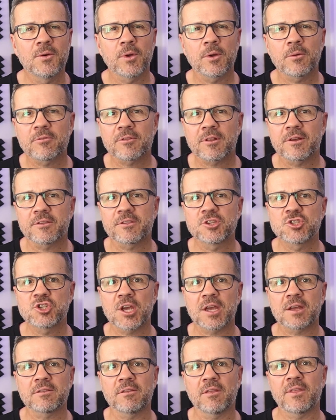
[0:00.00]
We always like to
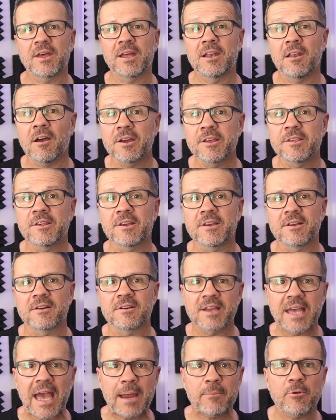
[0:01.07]
check that their lighting
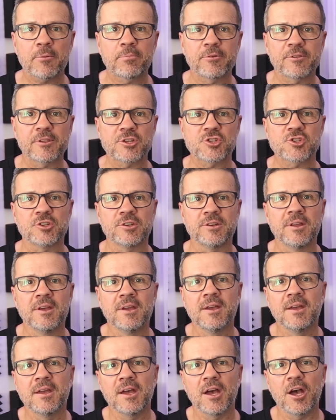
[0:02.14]
and camera position
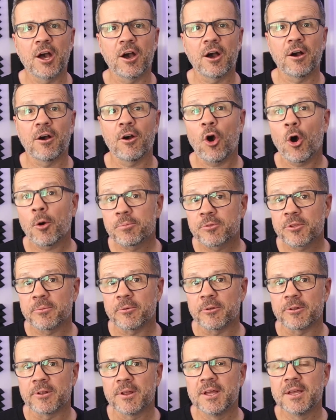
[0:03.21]
are
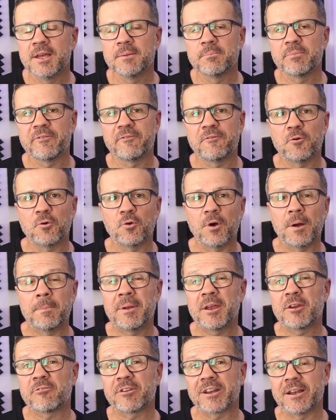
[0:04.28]
optimal before
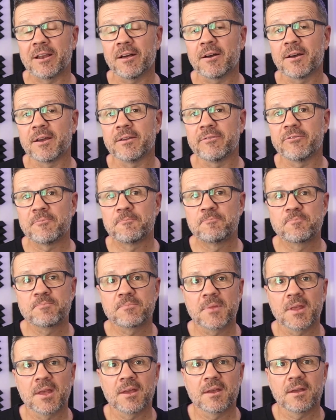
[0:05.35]
appearing live.
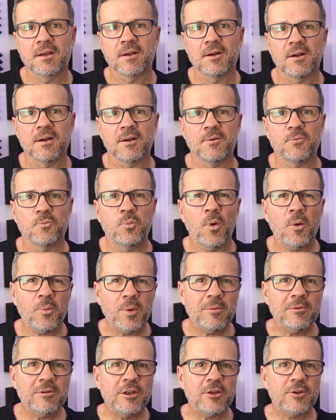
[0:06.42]
What
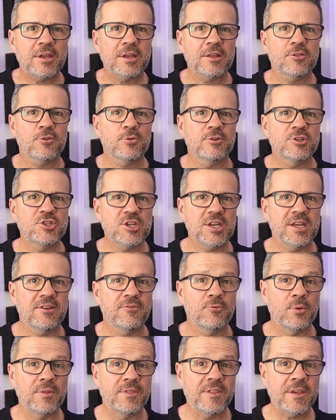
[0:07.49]
we were looking to
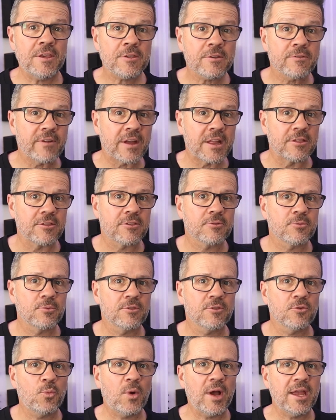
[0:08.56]
achieve with this event
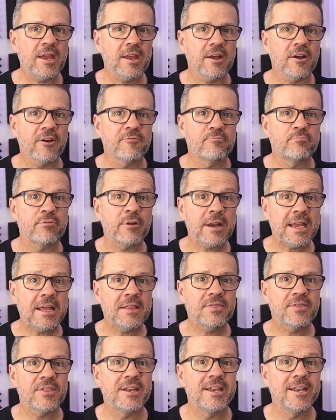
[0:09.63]
was a way of
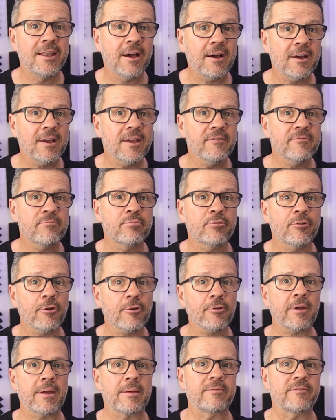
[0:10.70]
bringing the live
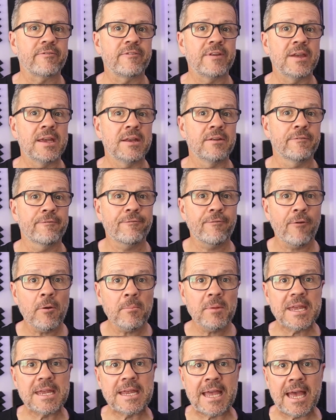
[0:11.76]
program feed
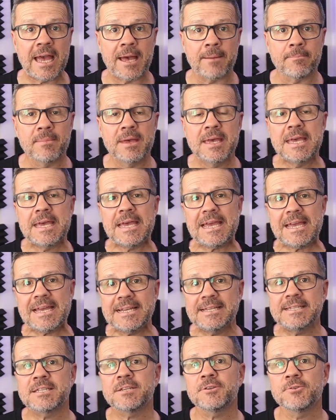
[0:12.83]
from Ecamm
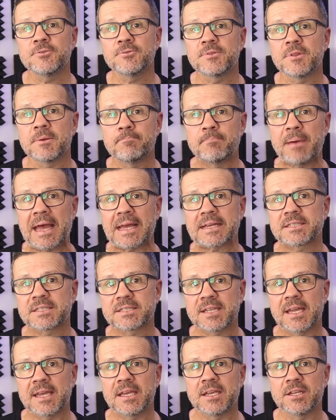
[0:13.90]
into the
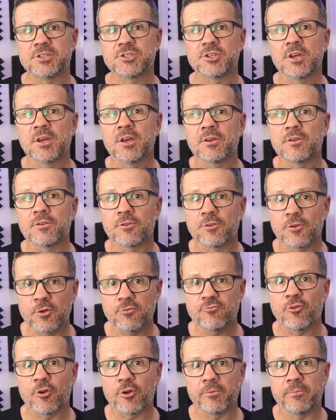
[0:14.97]
backstage
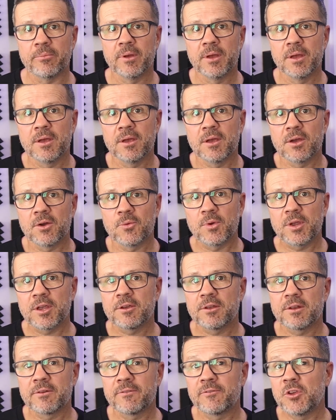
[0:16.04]
Zoom room. We
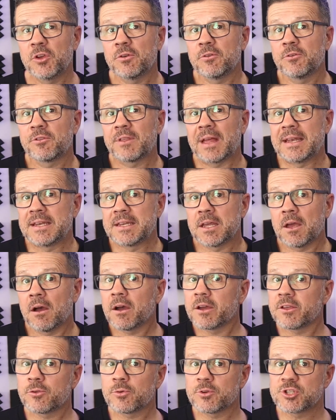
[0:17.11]
could have used
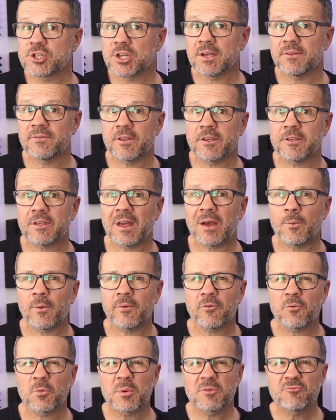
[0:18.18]
NDI to achieve this,
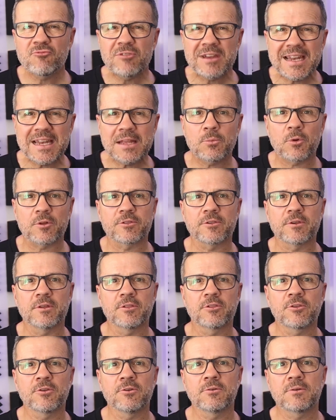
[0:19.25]
however we really
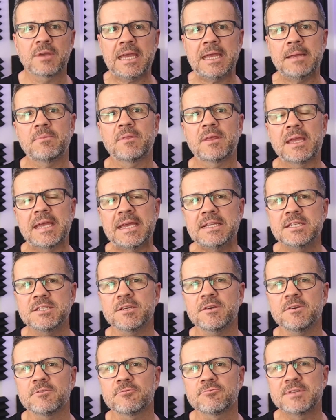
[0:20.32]
wanted to keep the
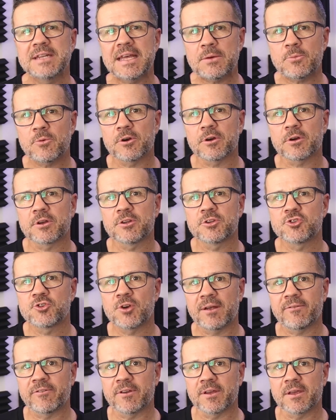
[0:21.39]
internal network
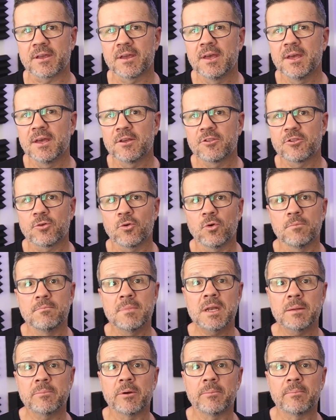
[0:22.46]
traffic to a
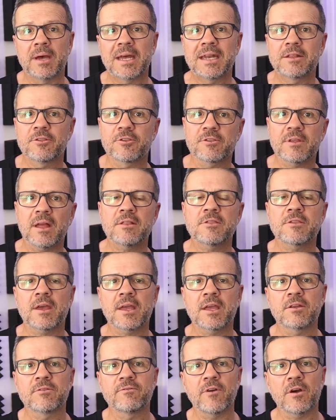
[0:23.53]
minimum and instead
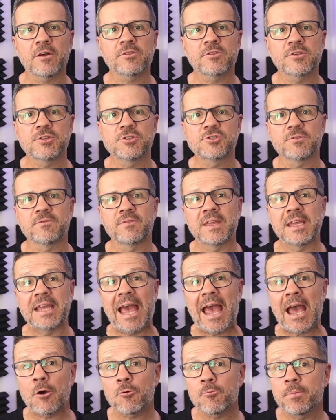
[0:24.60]
take advantage of the
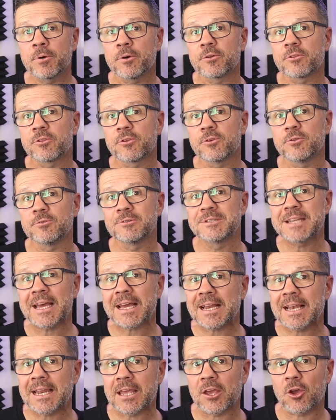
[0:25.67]
output to
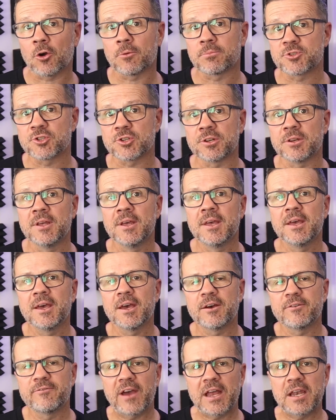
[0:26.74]
Decklink option
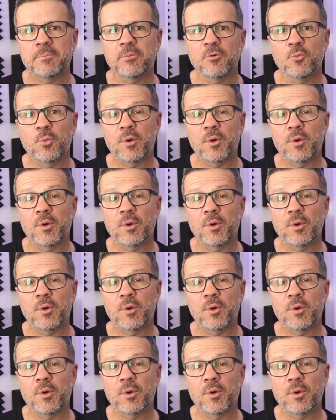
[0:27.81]
available